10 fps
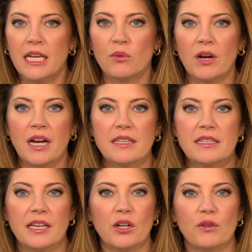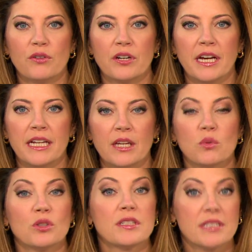Iran said overnight
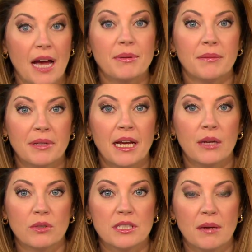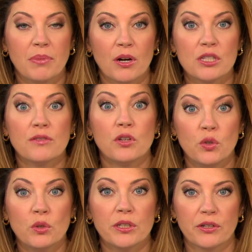it will stop complying with some parts of the
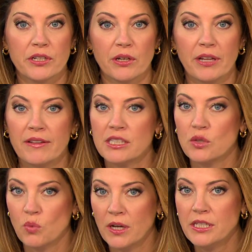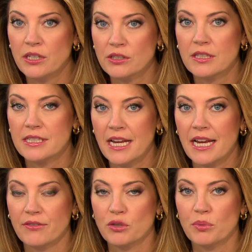nuclear deal. Now, this is one year to the
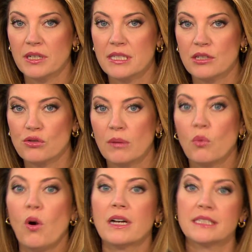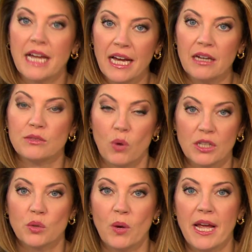day after President Trump walked out,
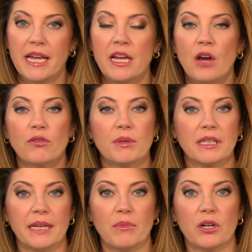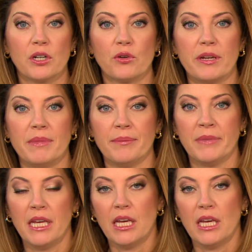walked away from the landmark agreement.